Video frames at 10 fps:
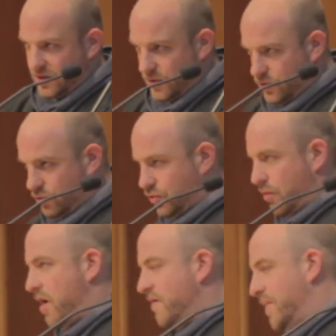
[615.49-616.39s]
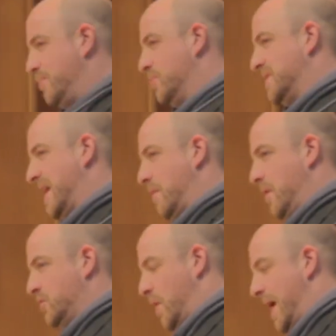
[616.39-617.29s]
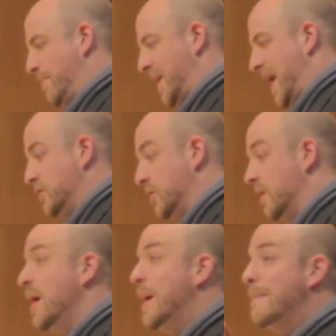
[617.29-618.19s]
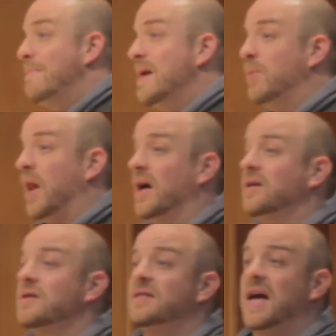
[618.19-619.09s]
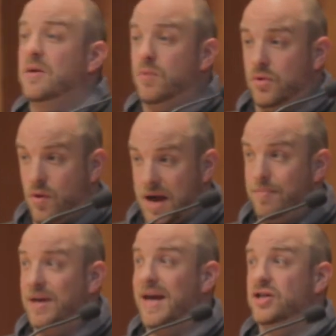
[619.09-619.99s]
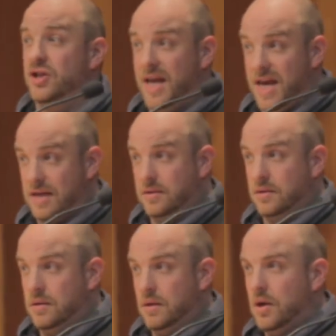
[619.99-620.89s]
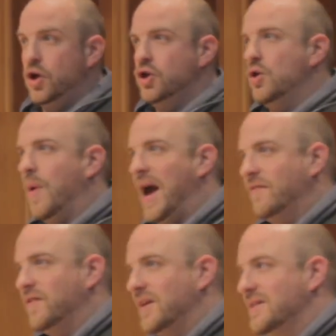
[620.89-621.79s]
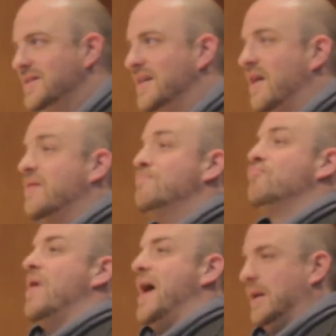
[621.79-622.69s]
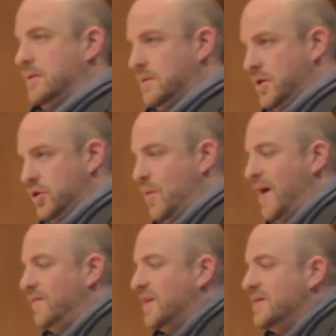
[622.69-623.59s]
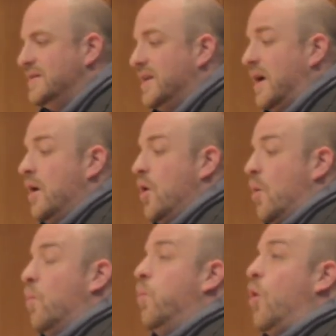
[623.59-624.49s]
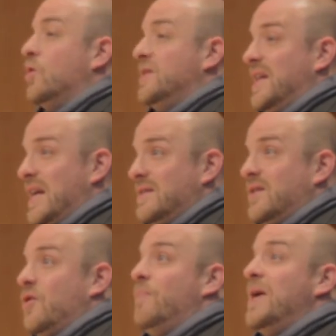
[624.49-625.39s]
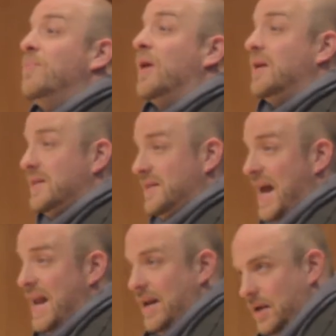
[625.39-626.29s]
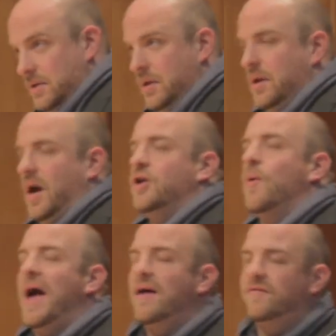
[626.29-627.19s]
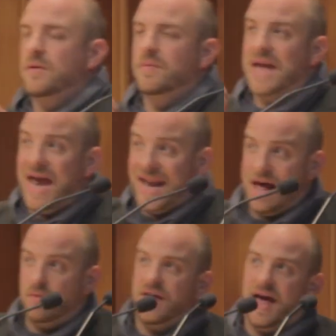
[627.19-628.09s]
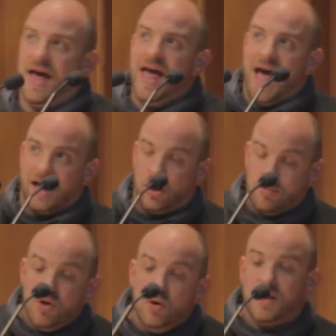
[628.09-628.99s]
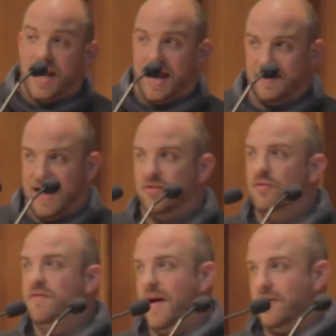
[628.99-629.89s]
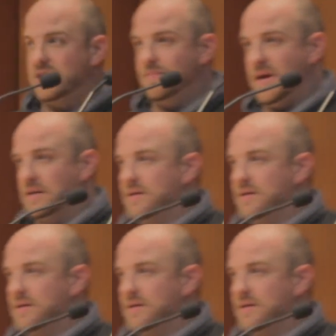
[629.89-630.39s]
which will drive people to download your application, people understand what your application is. You have to consider the brand. You have to consider what it is so that people understand it. And you have to get out there and communicate that through various means.